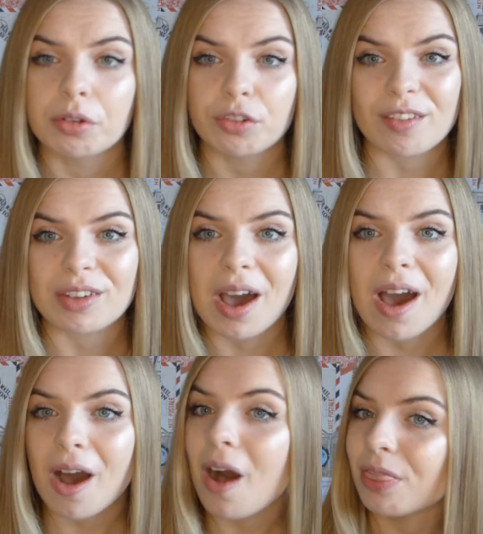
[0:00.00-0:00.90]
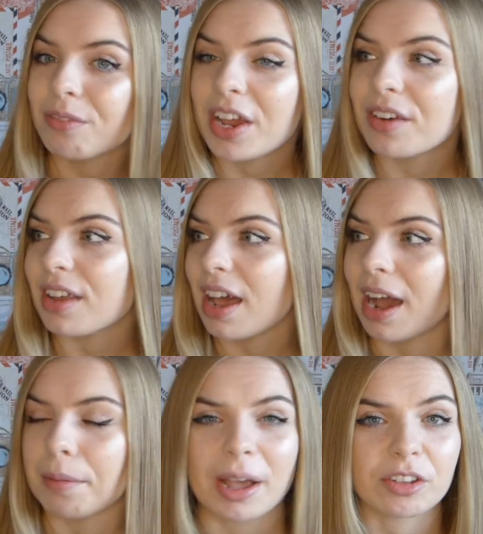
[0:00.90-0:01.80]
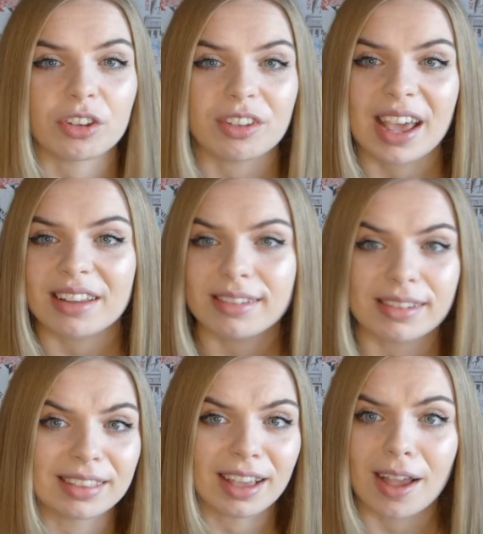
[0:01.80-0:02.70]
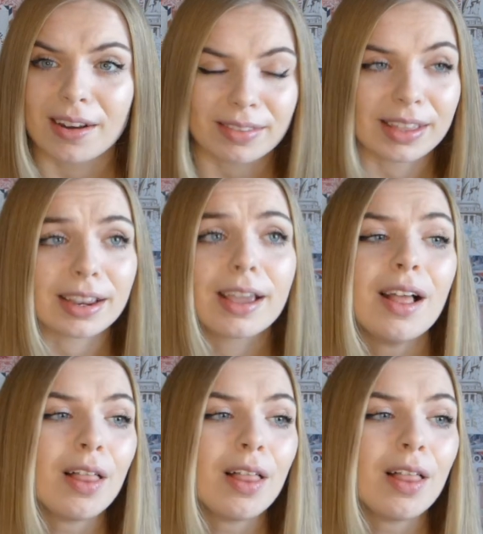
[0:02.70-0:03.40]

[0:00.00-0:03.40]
drive a car on the road and pass your test and that kind of thing.